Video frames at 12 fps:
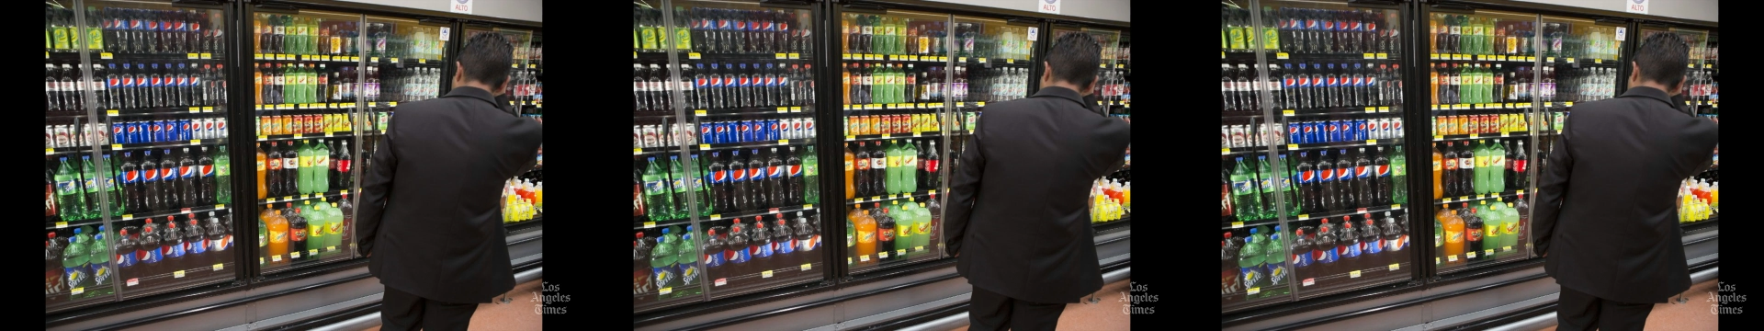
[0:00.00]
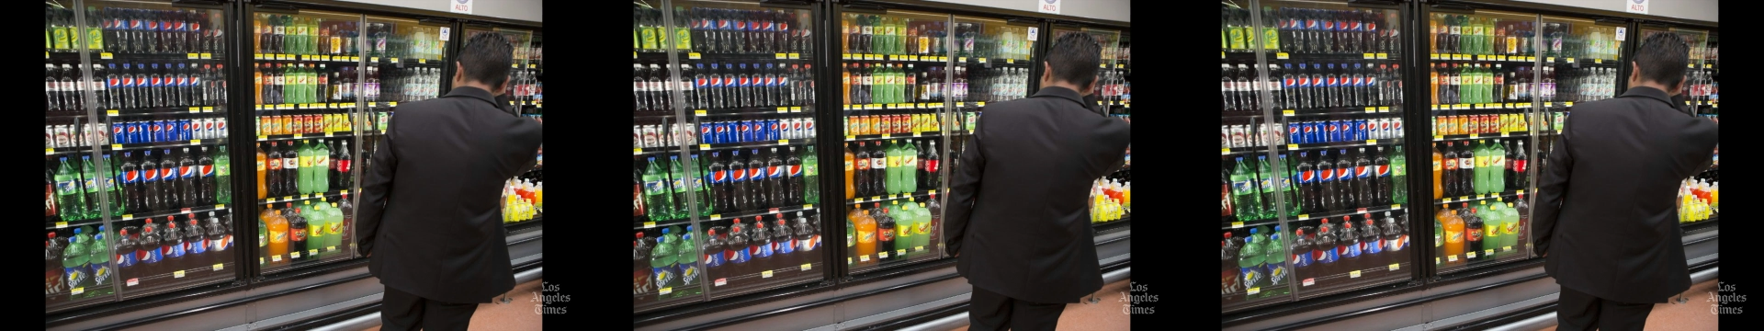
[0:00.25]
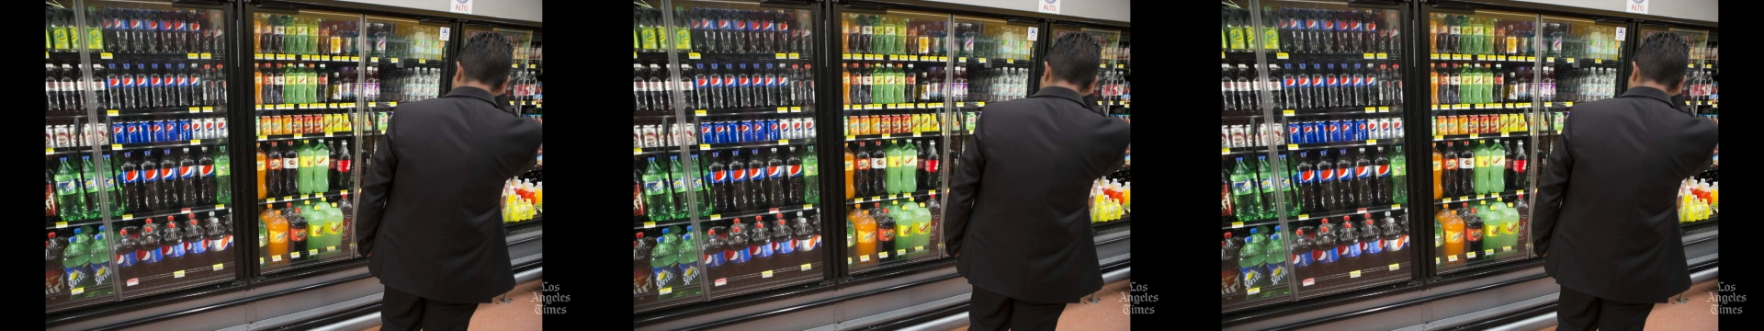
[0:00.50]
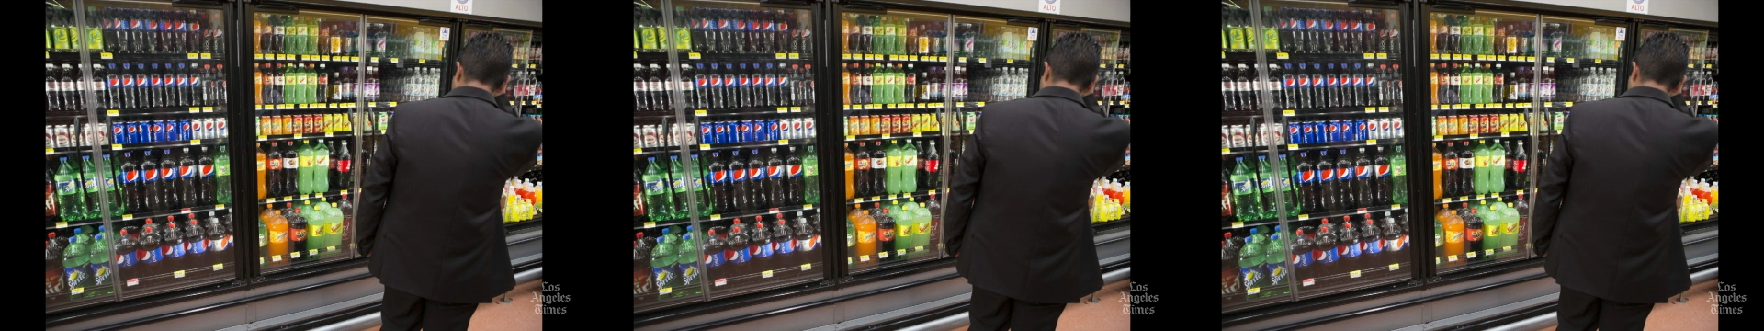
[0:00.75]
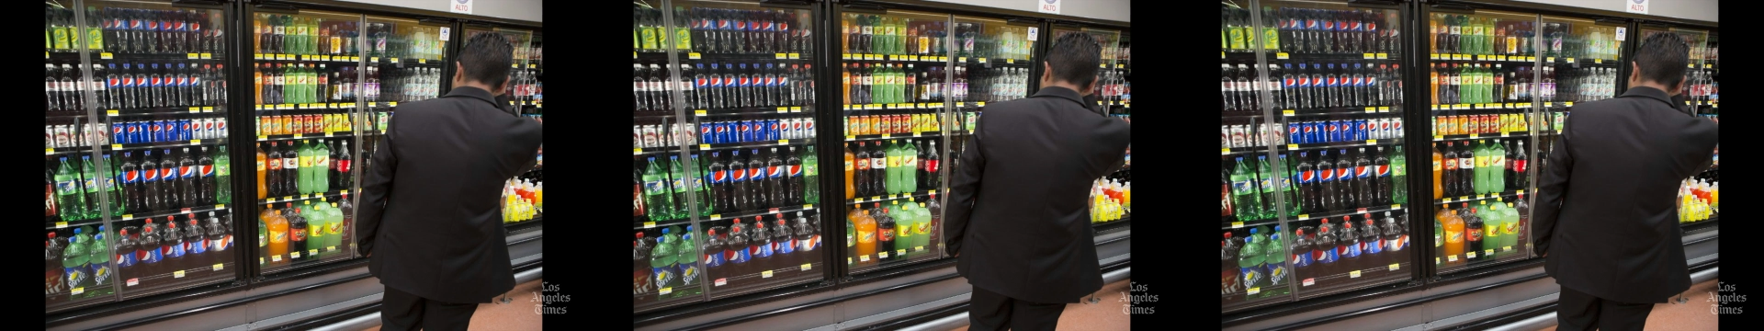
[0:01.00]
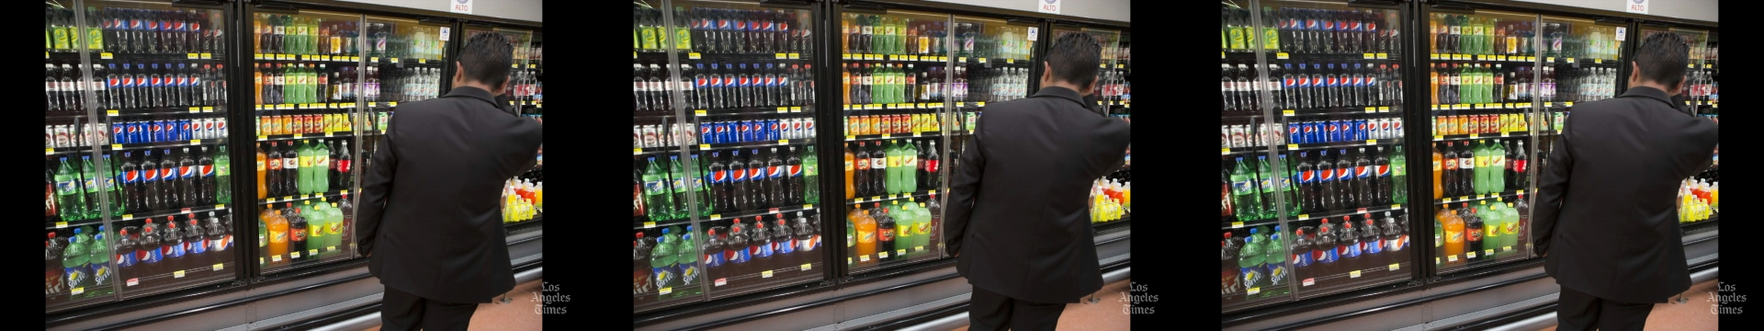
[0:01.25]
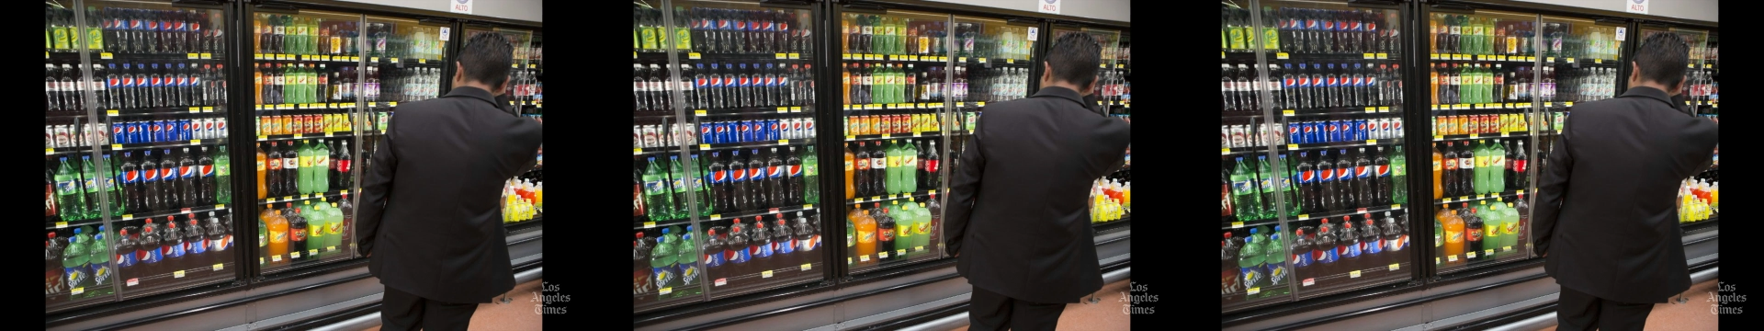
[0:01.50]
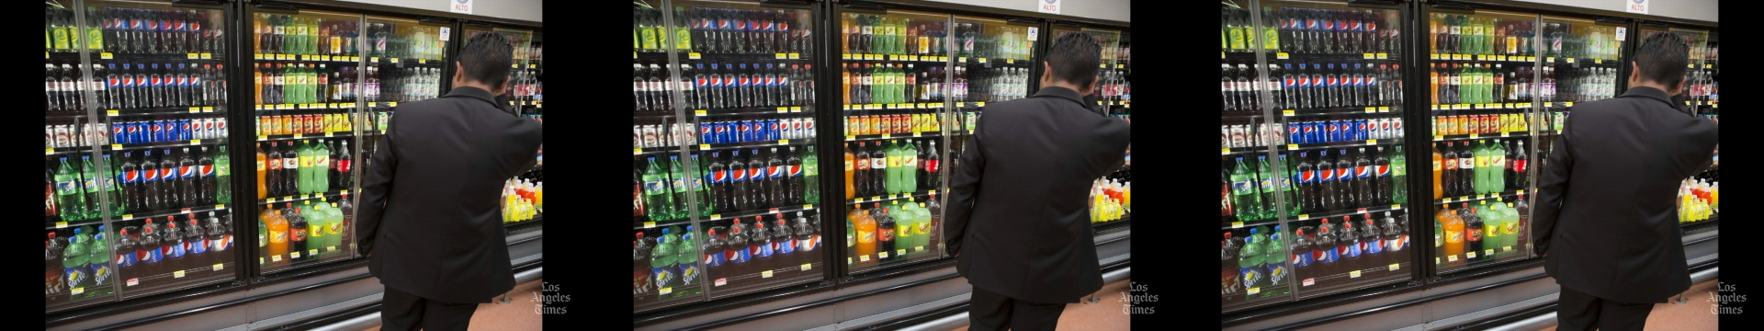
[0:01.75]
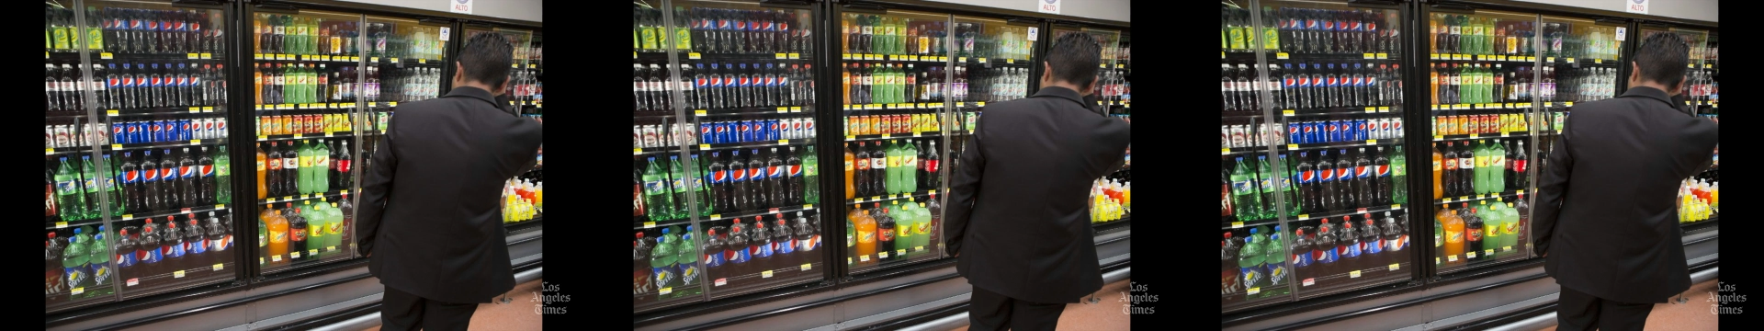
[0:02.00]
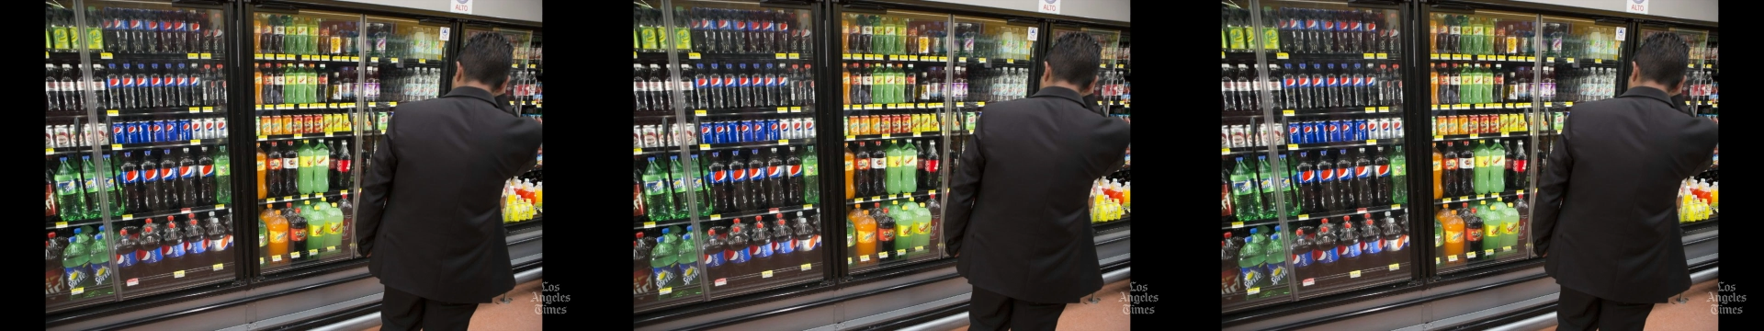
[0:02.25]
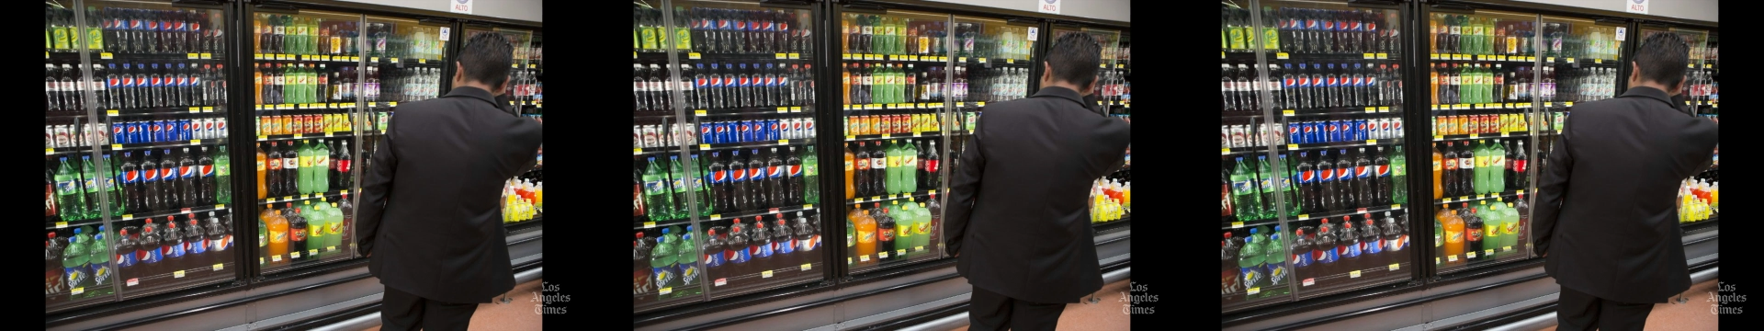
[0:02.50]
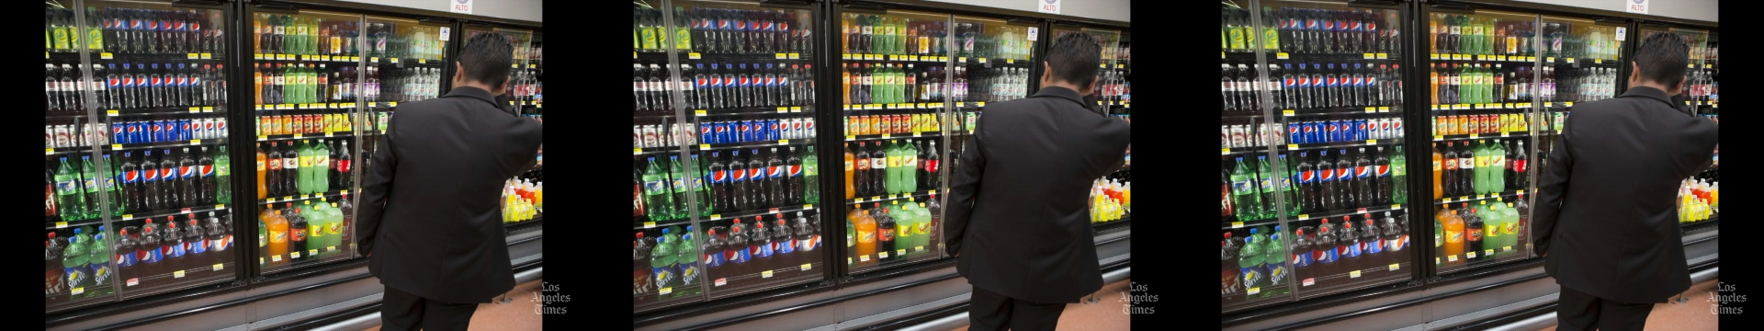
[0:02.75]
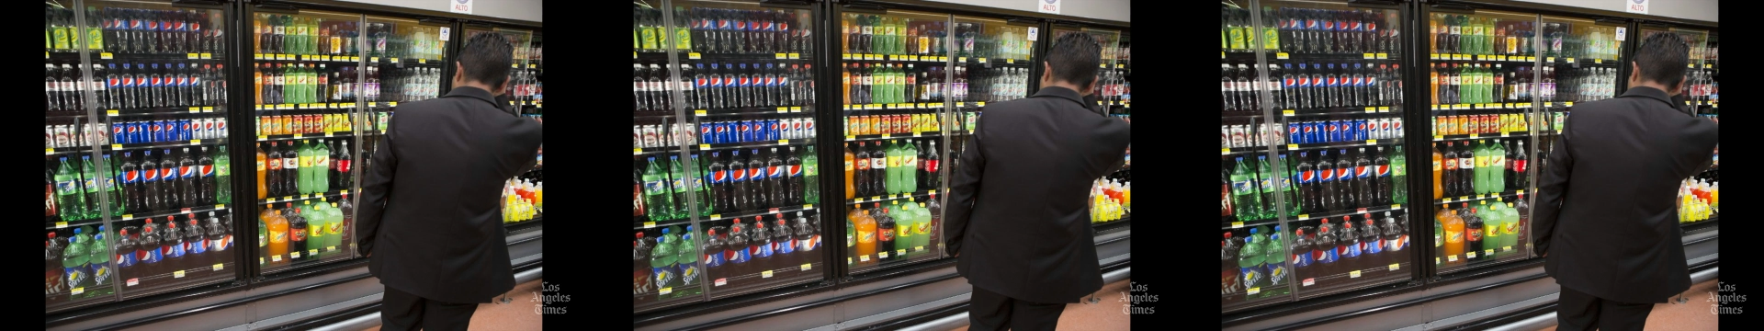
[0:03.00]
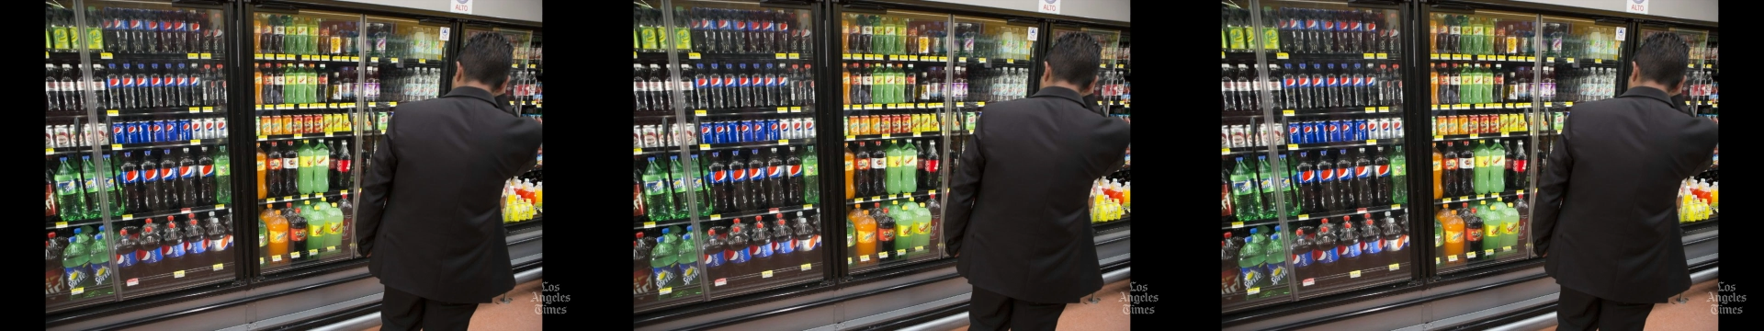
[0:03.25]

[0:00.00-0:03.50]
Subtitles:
(no speaker visible)